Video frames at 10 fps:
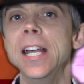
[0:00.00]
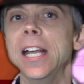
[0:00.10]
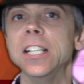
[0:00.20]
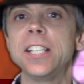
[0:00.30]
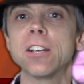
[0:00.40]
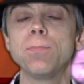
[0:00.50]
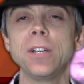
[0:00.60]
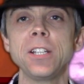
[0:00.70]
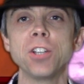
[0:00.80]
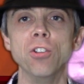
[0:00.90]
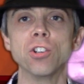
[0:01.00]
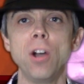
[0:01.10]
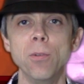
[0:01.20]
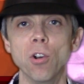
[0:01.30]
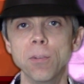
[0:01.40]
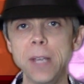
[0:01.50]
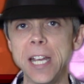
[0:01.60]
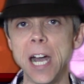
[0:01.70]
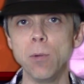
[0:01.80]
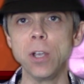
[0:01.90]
In 6th place on the Commodore Amiga,